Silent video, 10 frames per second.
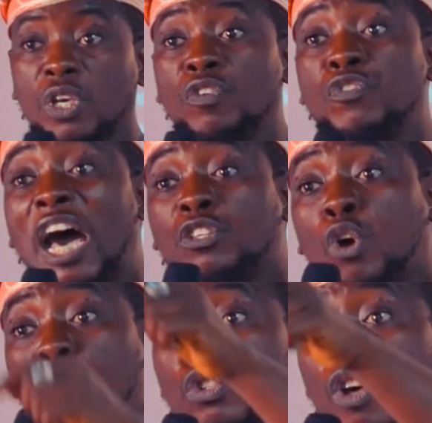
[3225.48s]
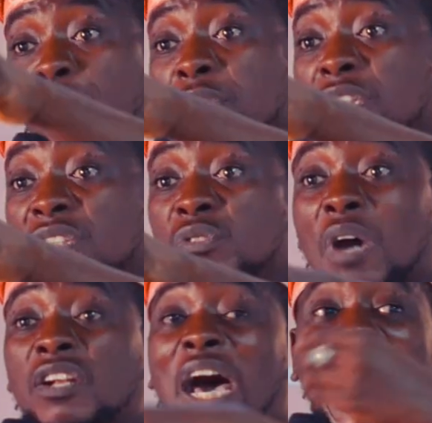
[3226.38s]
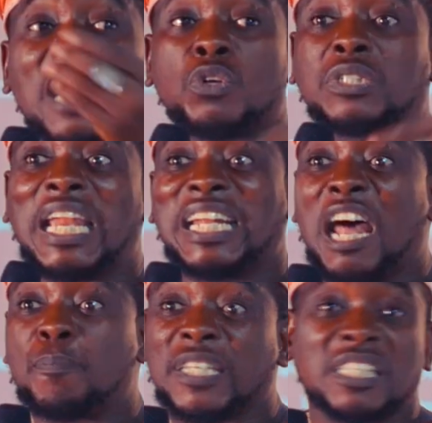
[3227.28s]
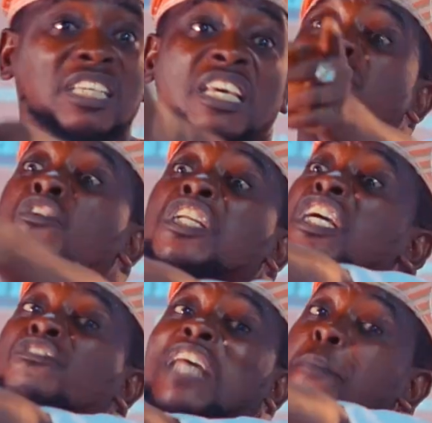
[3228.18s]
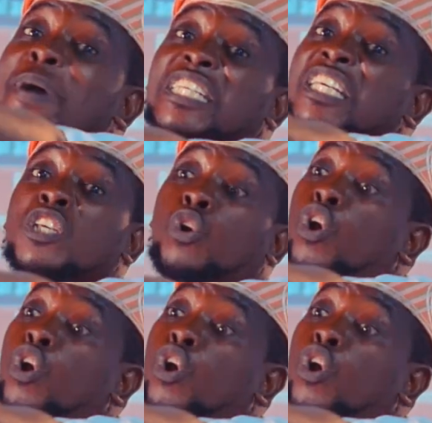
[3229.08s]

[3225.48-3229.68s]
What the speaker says: If you are told something, you are not asked to tell another person, even if that person is the